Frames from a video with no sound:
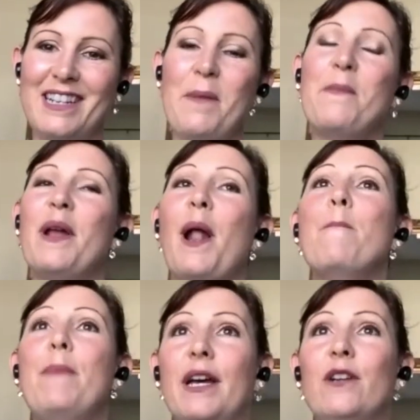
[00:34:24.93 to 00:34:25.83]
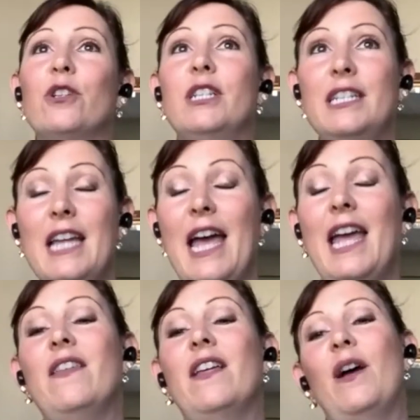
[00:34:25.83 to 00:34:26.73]
But I'm better today
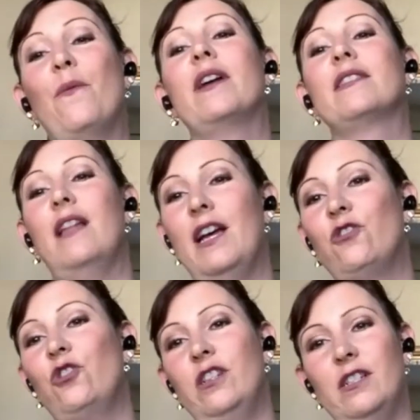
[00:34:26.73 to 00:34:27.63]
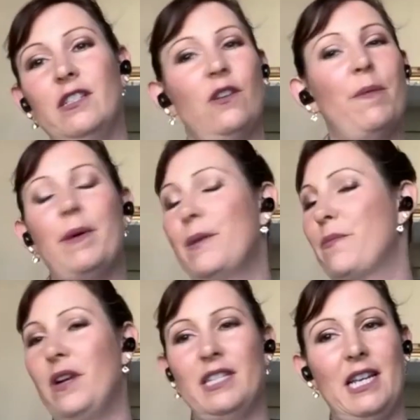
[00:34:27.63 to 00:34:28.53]
than I was last year. It's all about a
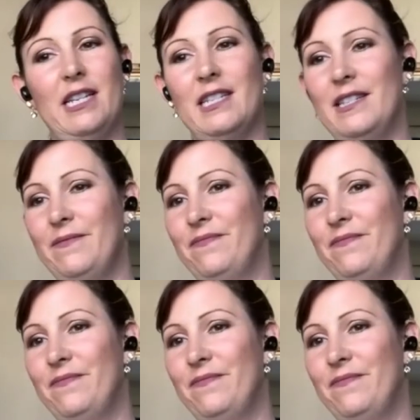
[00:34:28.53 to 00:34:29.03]
process.